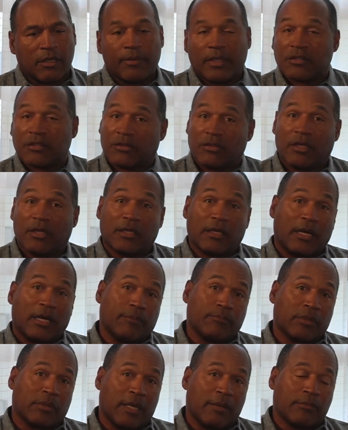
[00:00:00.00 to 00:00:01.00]
Now,
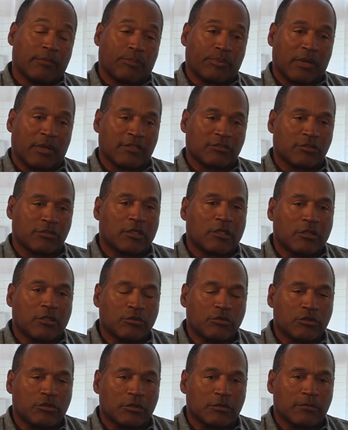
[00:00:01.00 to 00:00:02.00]
let's jump into this
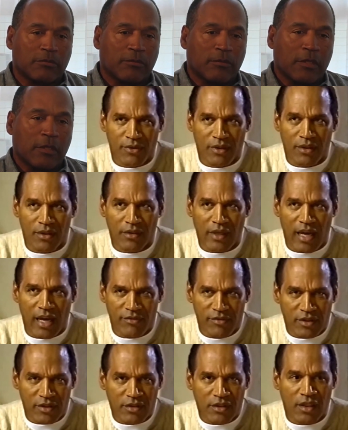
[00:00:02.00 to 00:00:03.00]
video and a closer
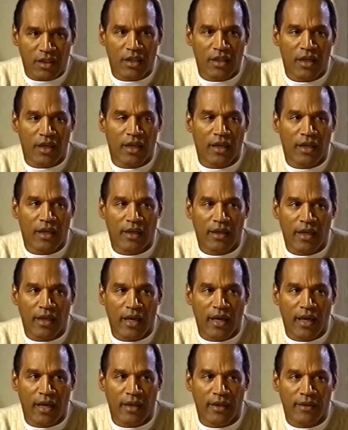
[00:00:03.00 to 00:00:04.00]
look at OJ
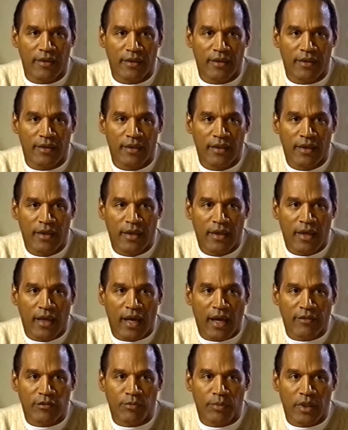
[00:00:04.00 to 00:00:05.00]
Simpson says
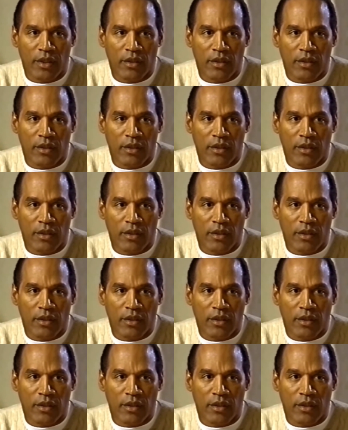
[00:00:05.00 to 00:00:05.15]
he